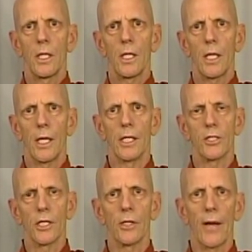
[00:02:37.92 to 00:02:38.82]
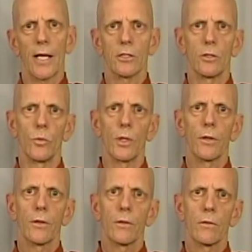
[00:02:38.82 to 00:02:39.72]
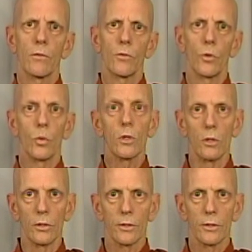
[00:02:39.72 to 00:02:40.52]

and its interaction with the world.